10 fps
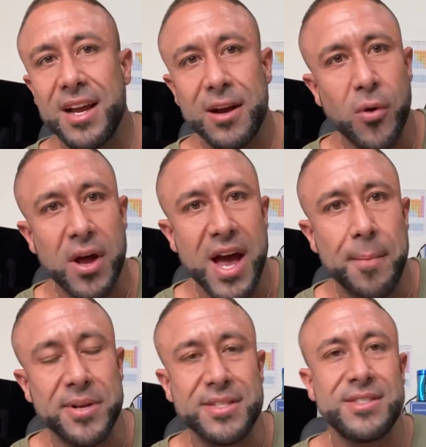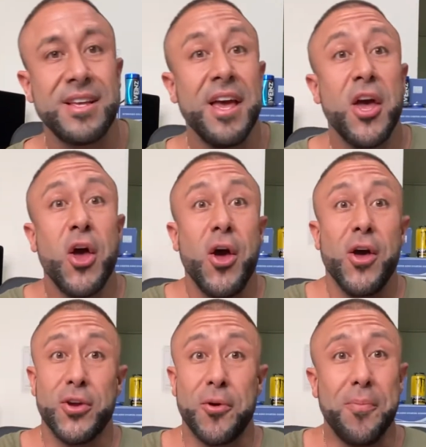What happens?
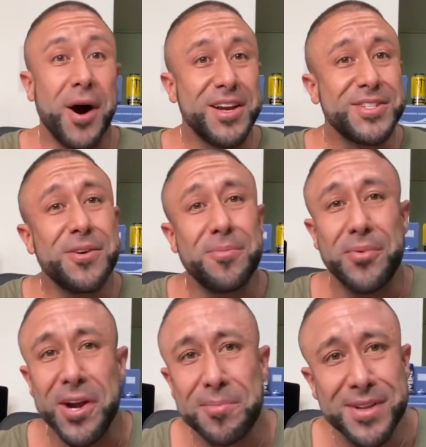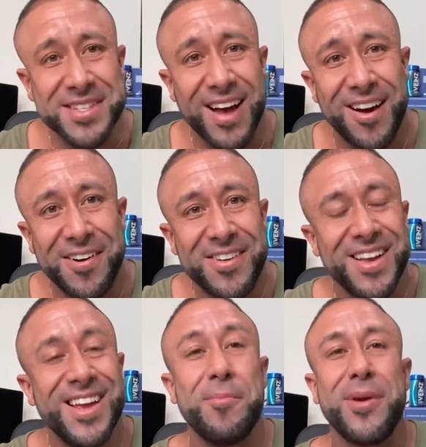Your body's gonna break plateau
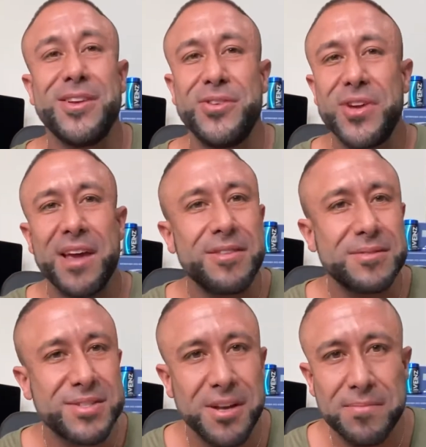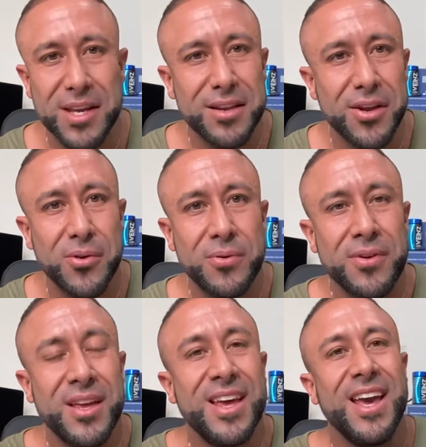because you gave it something new,
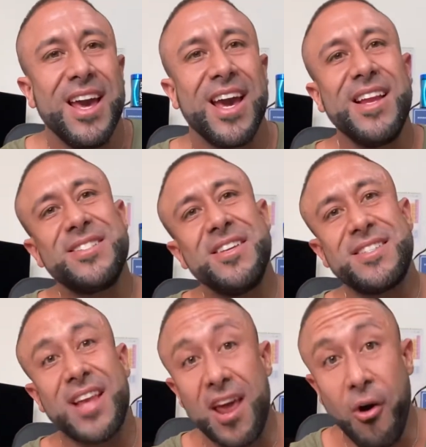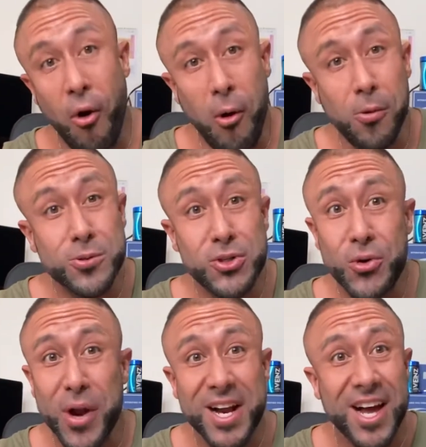and it's gonna say, oh shoot,
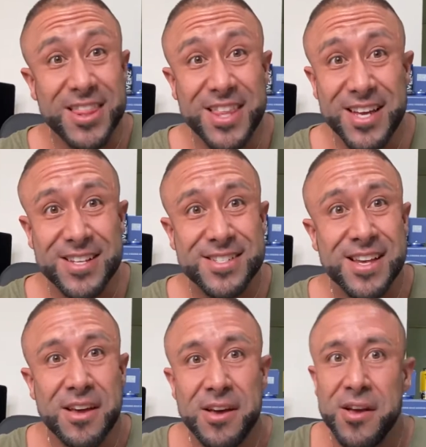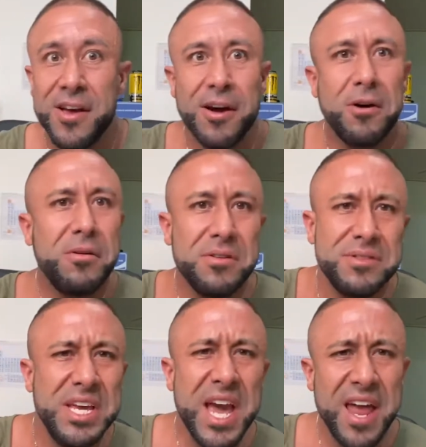I got this.
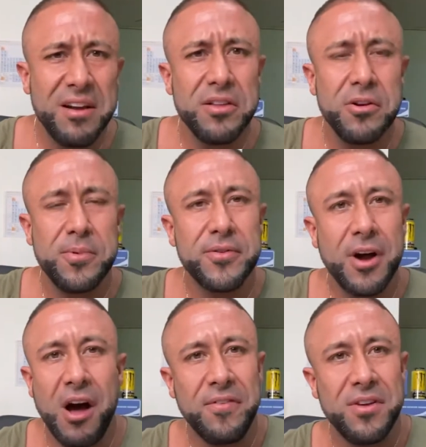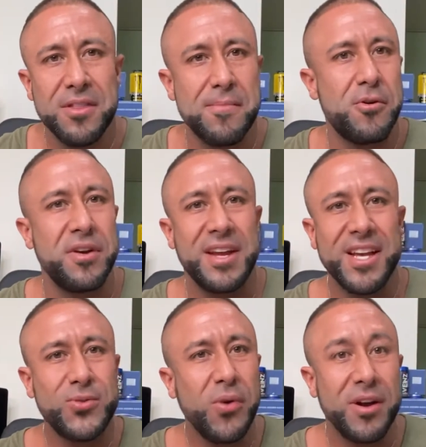He added a little bit of coffee in the morning.
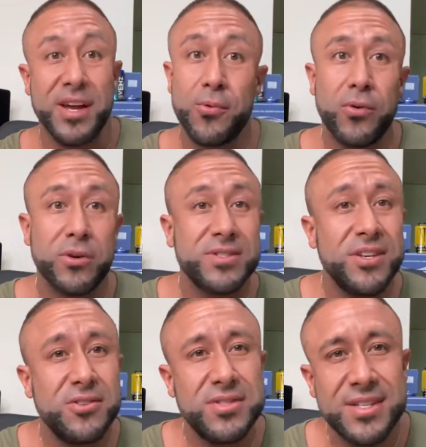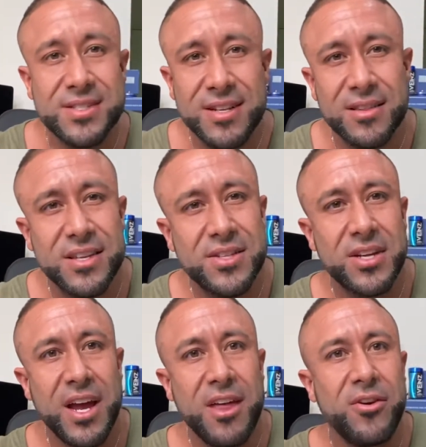Guess what? It works synergistically
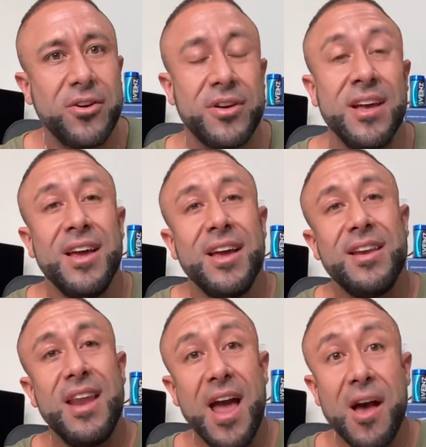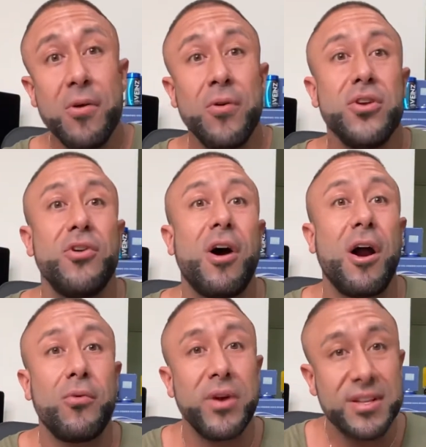together. Now your
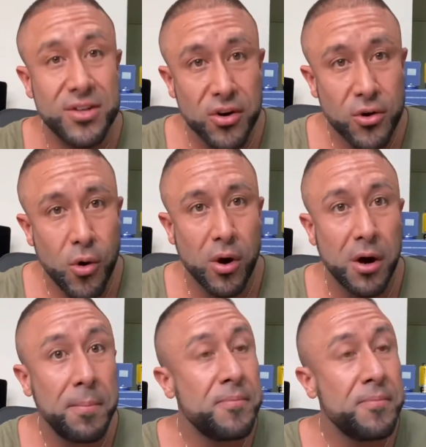heart rate is gonna go up.